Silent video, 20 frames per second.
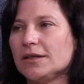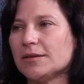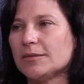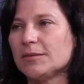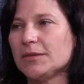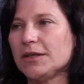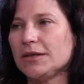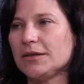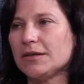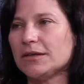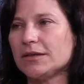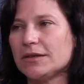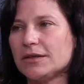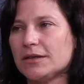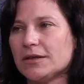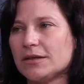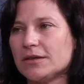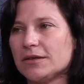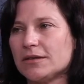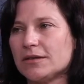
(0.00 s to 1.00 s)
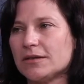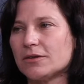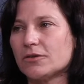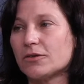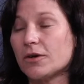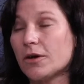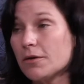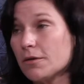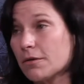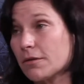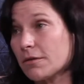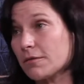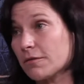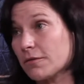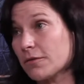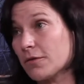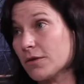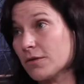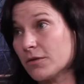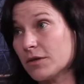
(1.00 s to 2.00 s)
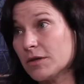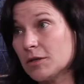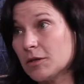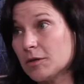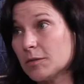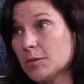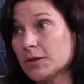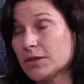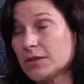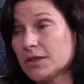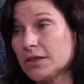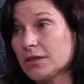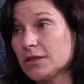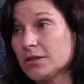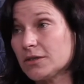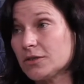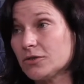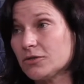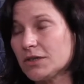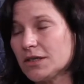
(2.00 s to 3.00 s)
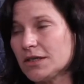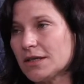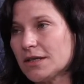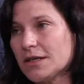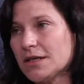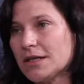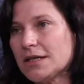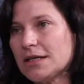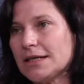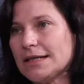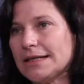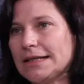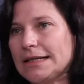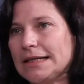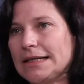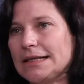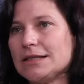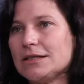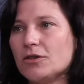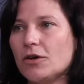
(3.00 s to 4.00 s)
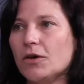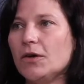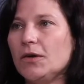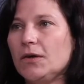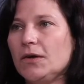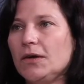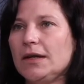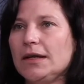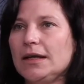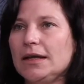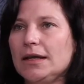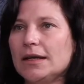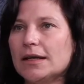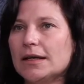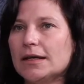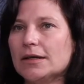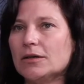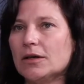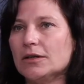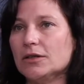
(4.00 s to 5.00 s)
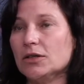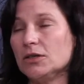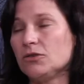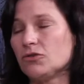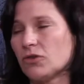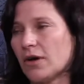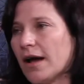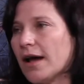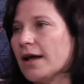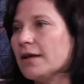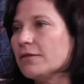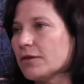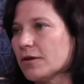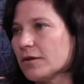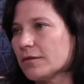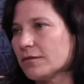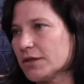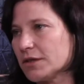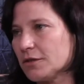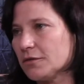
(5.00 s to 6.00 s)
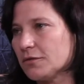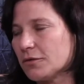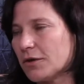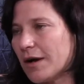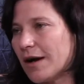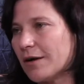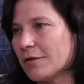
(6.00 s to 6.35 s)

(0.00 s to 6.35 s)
I mean, the growth of the renewables industry isn't only a driver obviously for our